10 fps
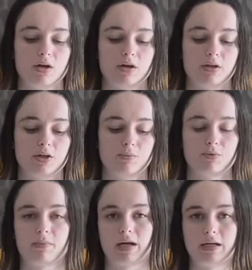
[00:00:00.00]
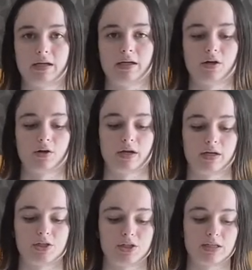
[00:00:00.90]
You can put money in here, and
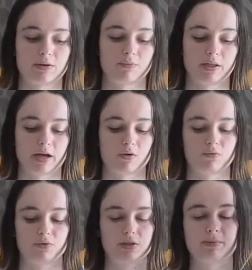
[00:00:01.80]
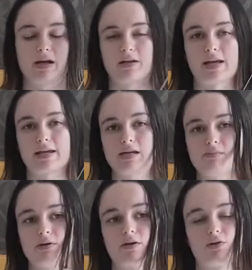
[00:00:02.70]
it's just like really helpful to be able to like keep
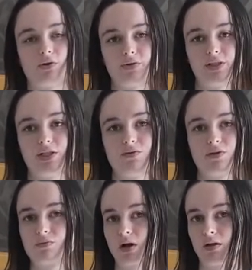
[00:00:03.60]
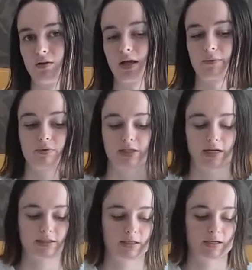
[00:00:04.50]
it close to you as well and like
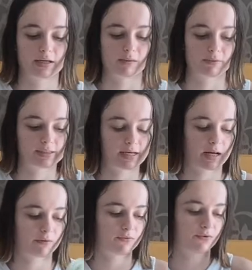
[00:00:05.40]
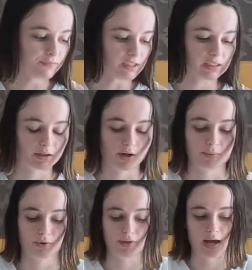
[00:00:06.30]
protect it, keep it safe. So I
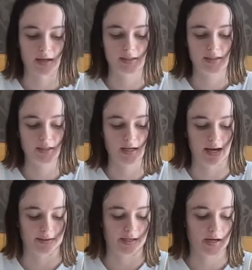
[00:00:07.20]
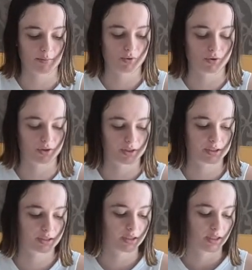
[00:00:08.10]
bought that at the airport.
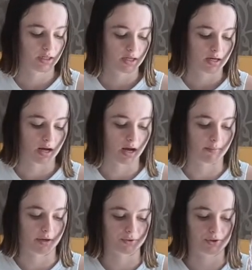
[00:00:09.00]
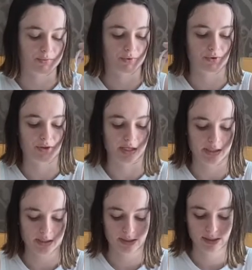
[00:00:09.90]
I also bought
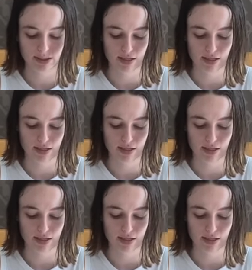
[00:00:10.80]
this.